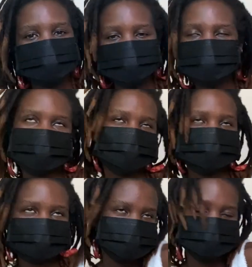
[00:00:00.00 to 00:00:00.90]

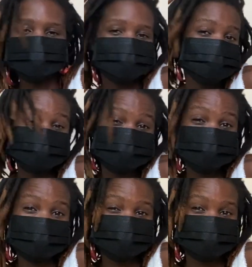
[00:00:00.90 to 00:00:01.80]
But please
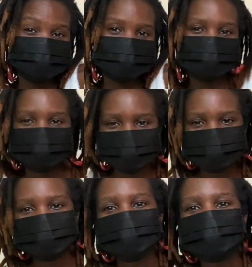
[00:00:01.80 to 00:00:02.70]
pray for me.